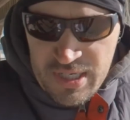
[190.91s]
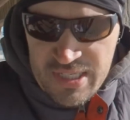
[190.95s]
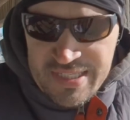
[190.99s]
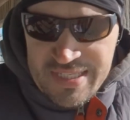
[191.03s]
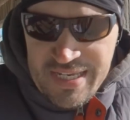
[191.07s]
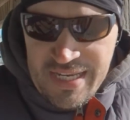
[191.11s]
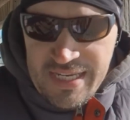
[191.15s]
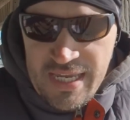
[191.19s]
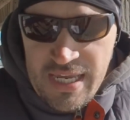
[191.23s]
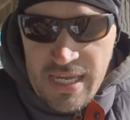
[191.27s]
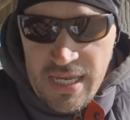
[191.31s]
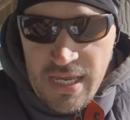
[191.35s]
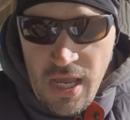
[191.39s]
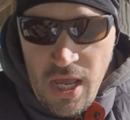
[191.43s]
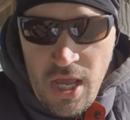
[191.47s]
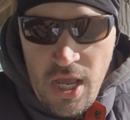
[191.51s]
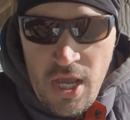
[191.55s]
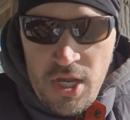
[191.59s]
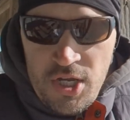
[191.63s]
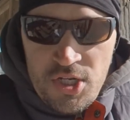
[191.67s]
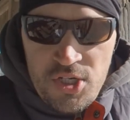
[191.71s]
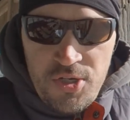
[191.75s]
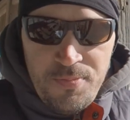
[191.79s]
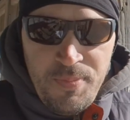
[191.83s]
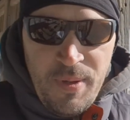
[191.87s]
Ziggy
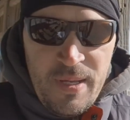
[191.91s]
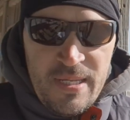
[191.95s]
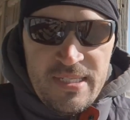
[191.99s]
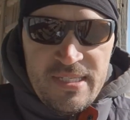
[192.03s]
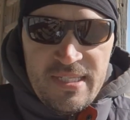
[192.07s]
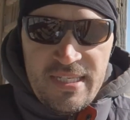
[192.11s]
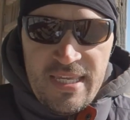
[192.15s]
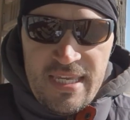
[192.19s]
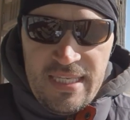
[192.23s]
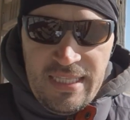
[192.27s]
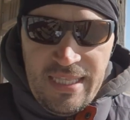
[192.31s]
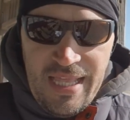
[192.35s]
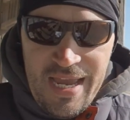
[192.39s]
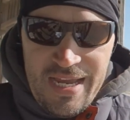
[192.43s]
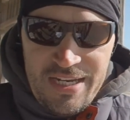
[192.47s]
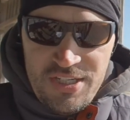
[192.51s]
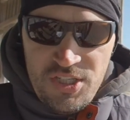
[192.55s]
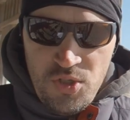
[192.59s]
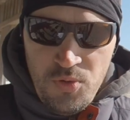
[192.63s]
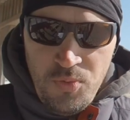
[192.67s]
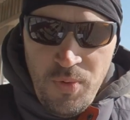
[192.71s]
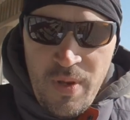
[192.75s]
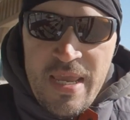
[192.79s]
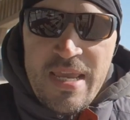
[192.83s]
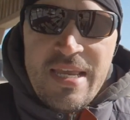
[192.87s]
Czubinski
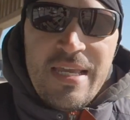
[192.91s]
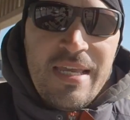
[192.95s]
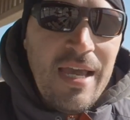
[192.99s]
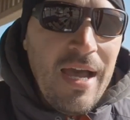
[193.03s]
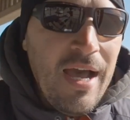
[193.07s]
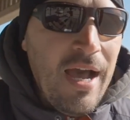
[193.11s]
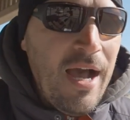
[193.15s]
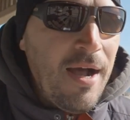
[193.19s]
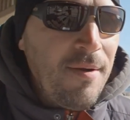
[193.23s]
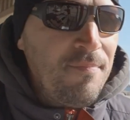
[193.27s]
last week.